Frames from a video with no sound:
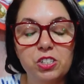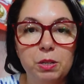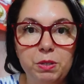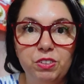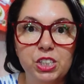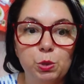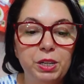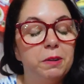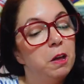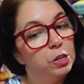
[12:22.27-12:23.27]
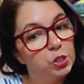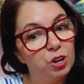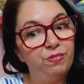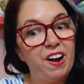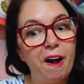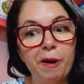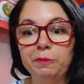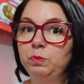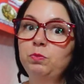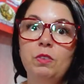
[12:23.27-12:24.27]
it's going to be really sweet. So far,
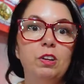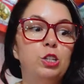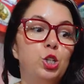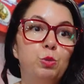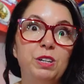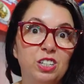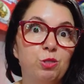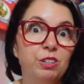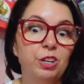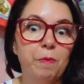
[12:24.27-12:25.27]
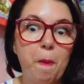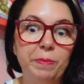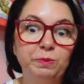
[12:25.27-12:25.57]
not too sweet. It's really good.